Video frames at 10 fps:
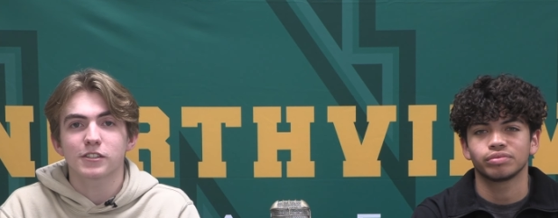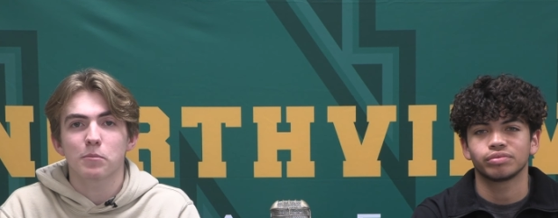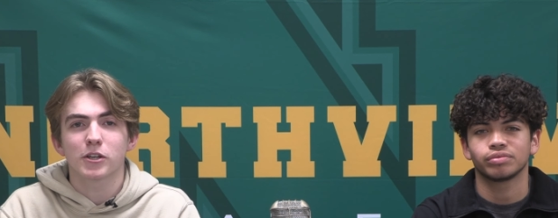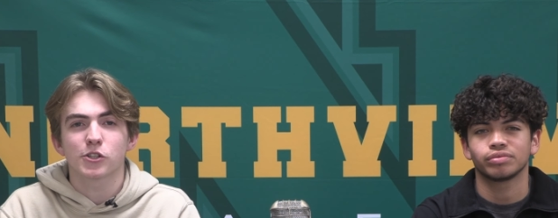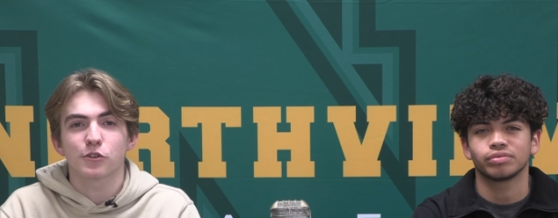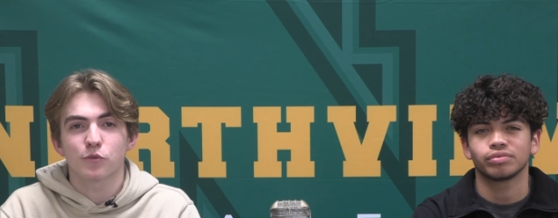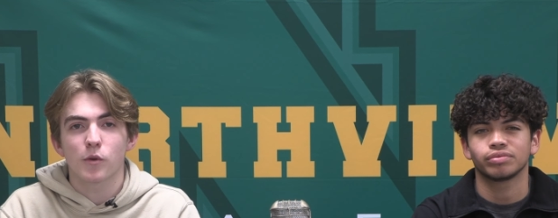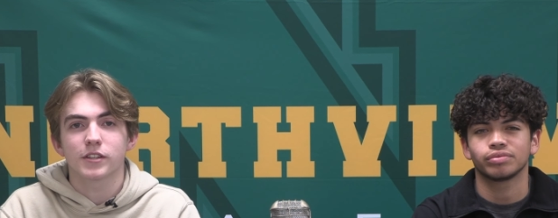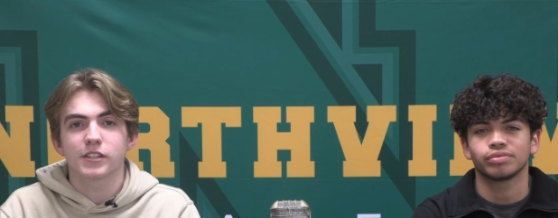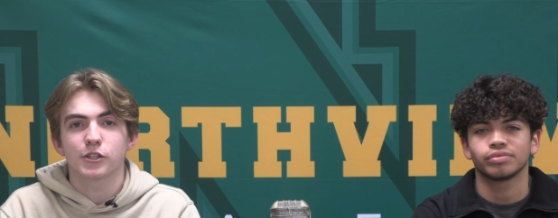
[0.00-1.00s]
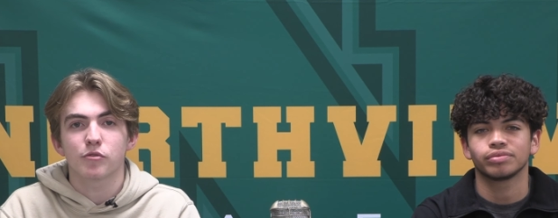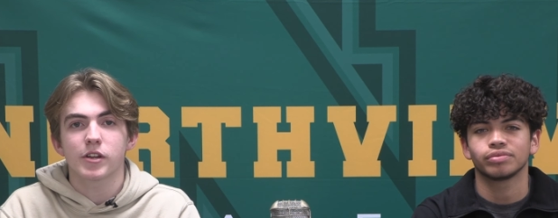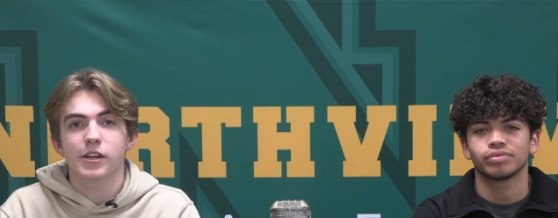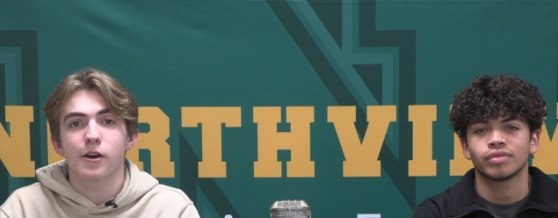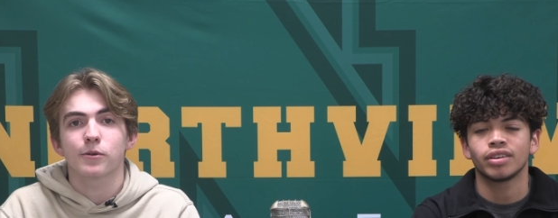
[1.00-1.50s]
Speaker 1: submissions for the senior
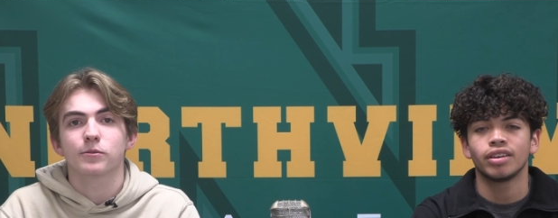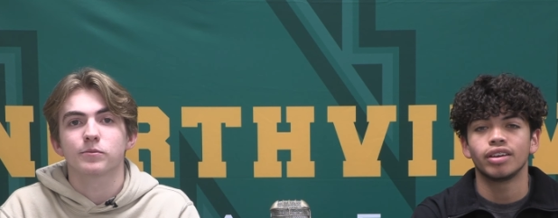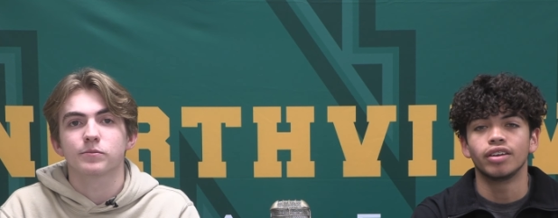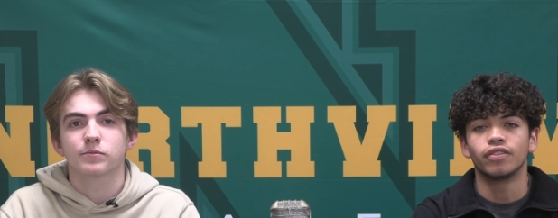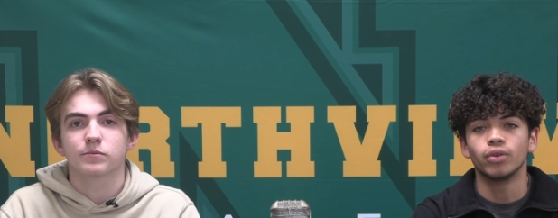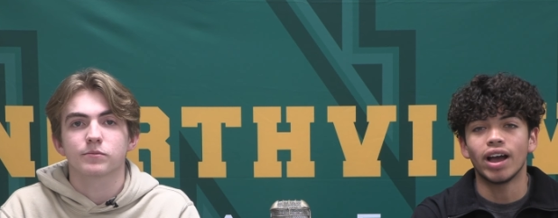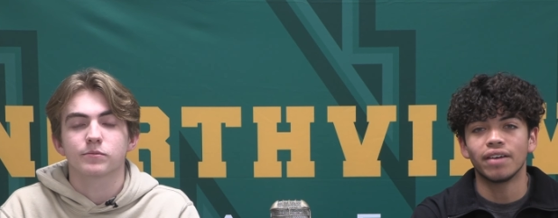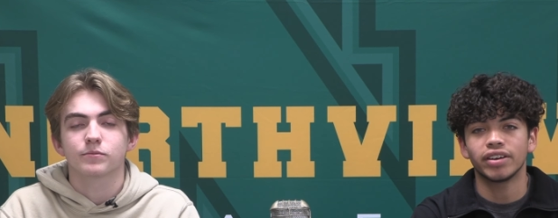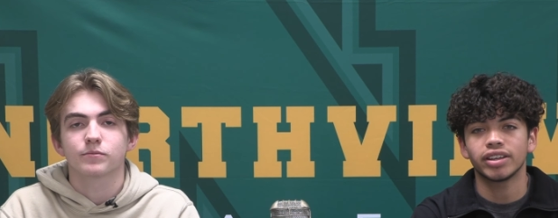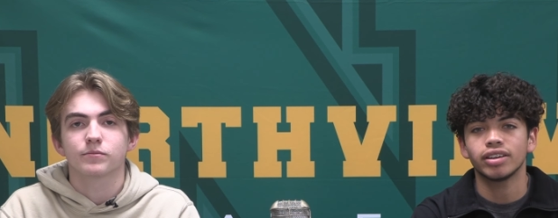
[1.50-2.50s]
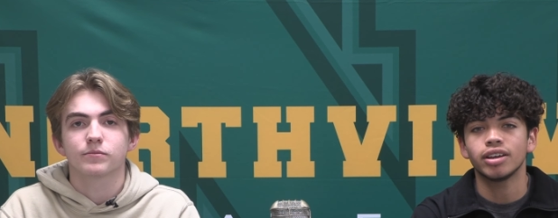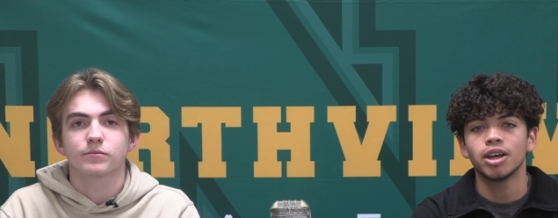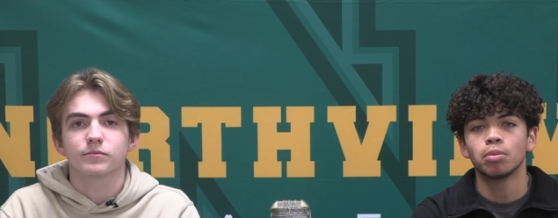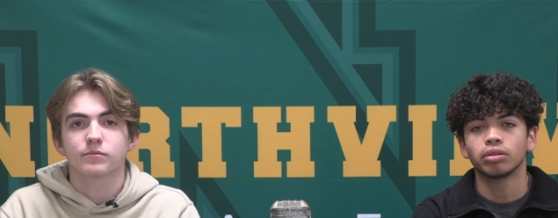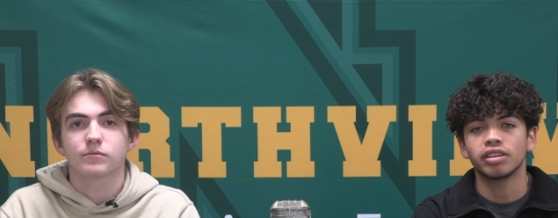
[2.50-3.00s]
video.
Speaker 2: If you have any,
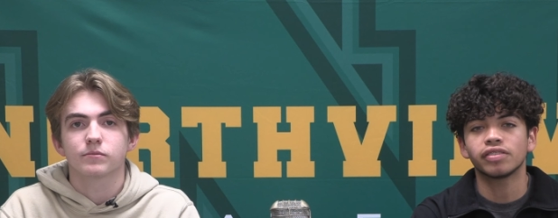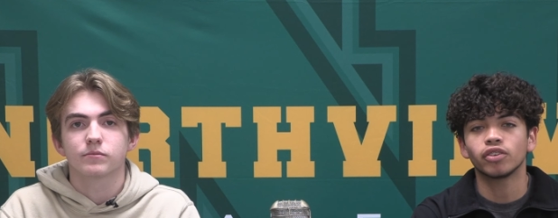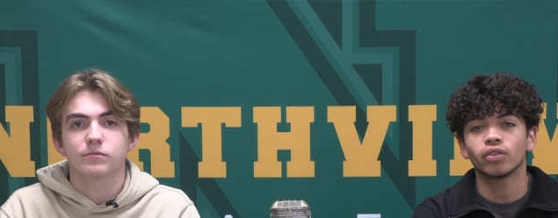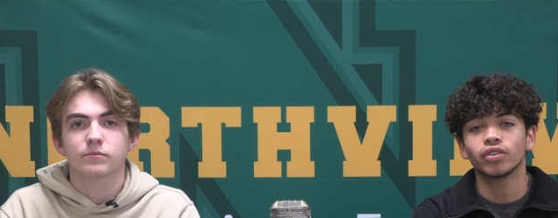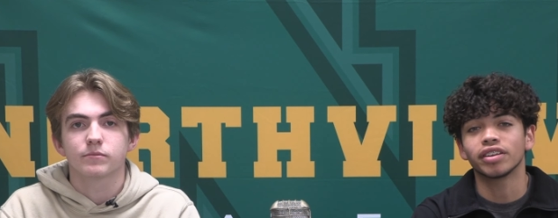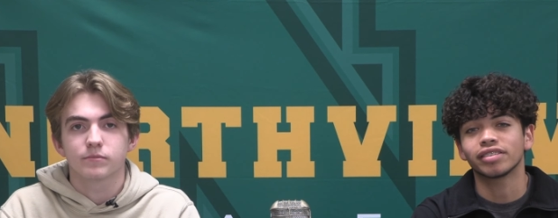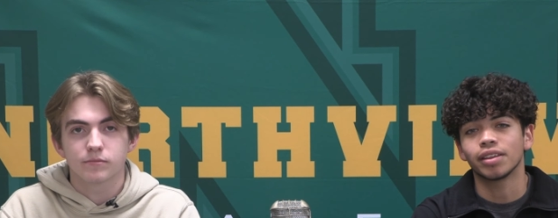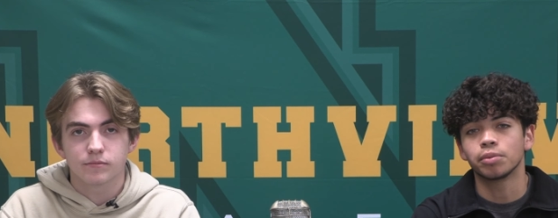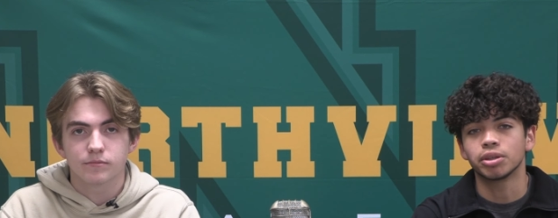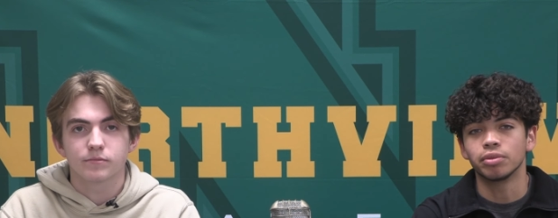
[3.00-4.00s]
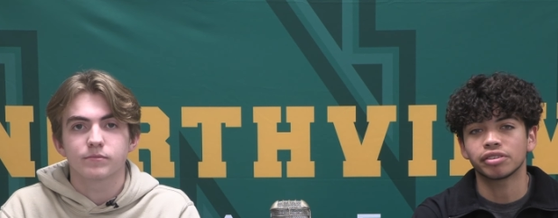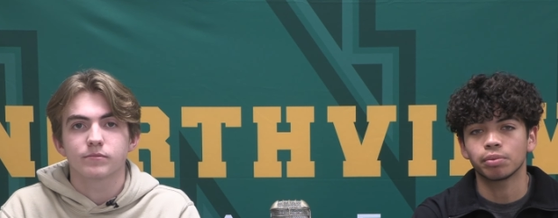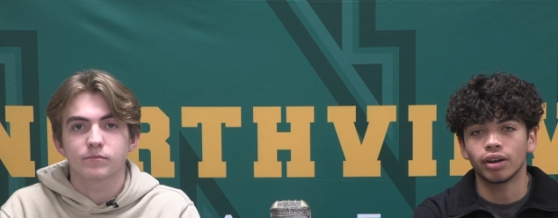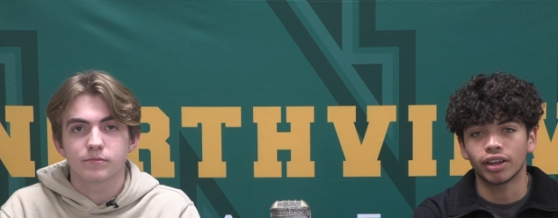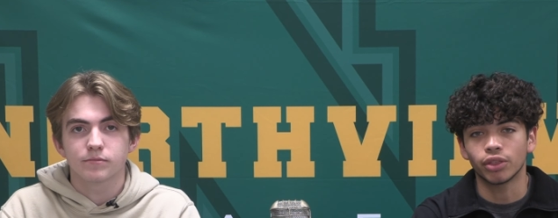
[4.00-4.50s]
please feel free to send them to Mr.
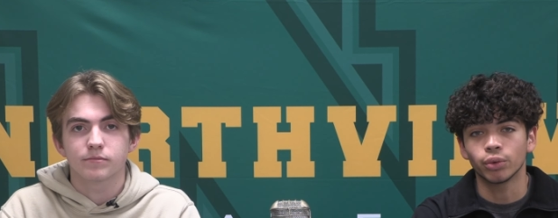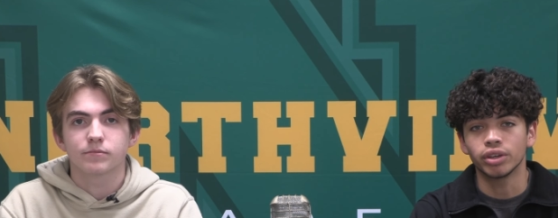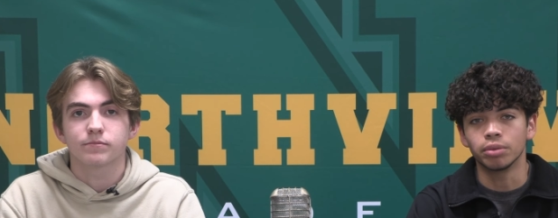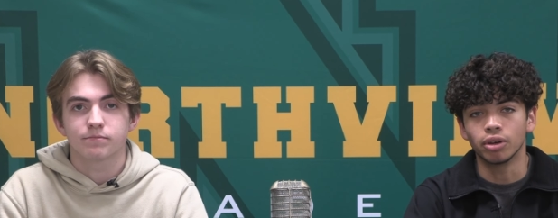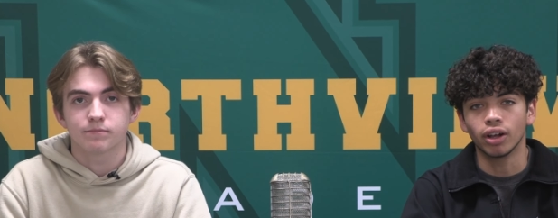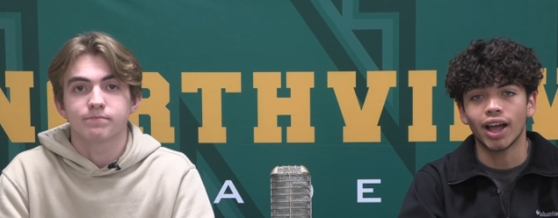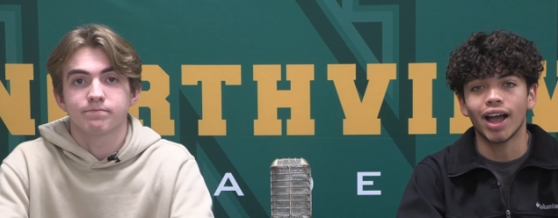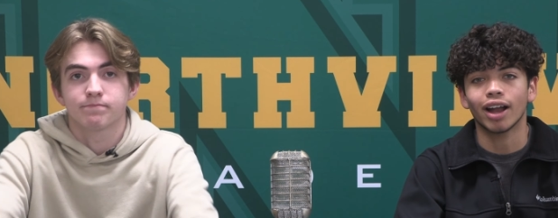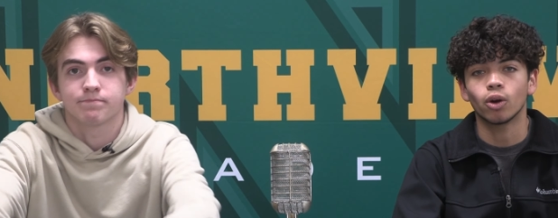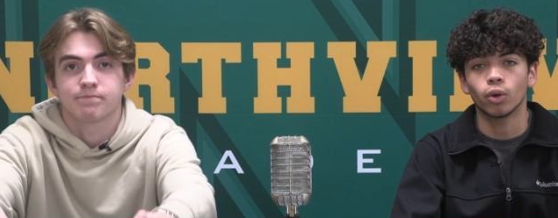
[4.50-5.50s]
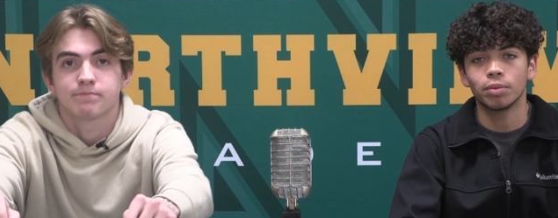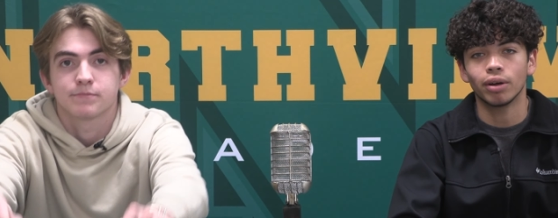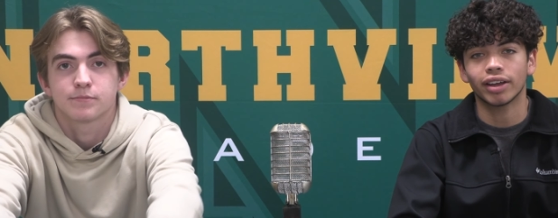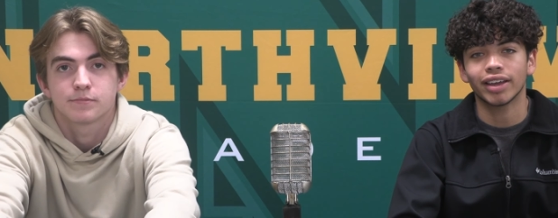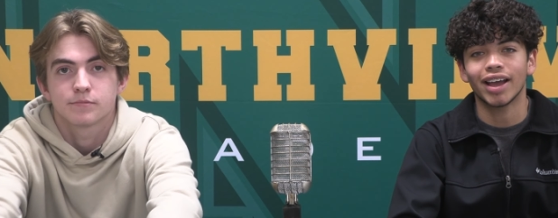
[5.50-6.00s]
Puckett through email at
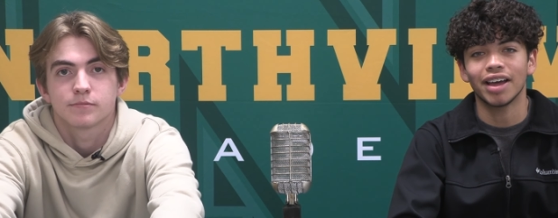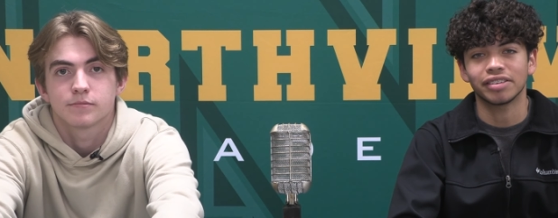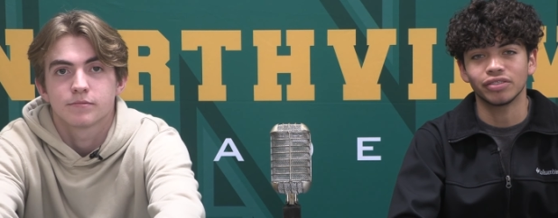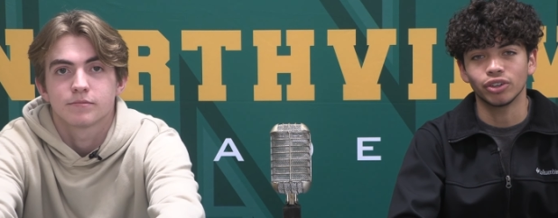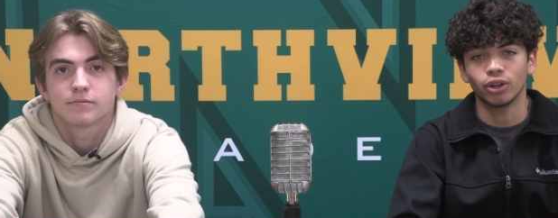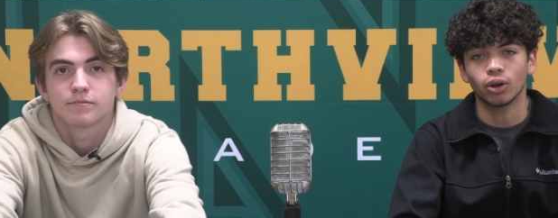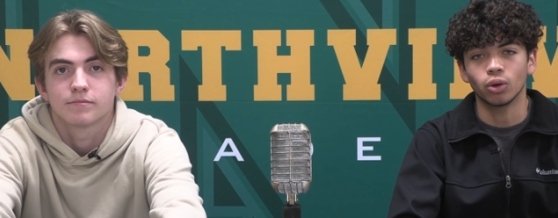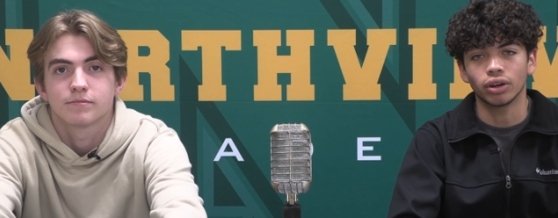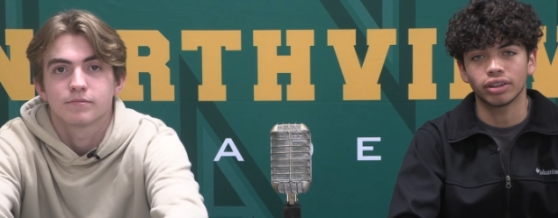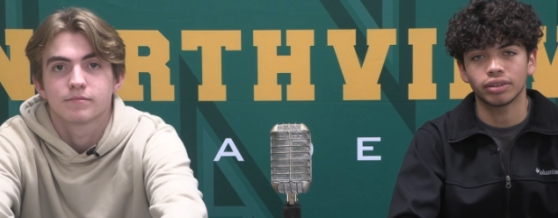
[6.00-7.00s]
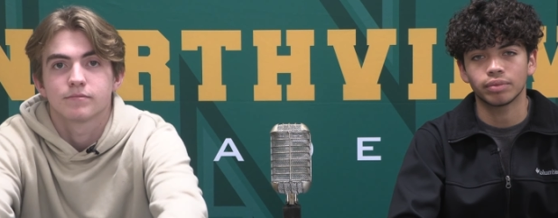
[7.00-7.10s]
corypuckett at Sevier.org.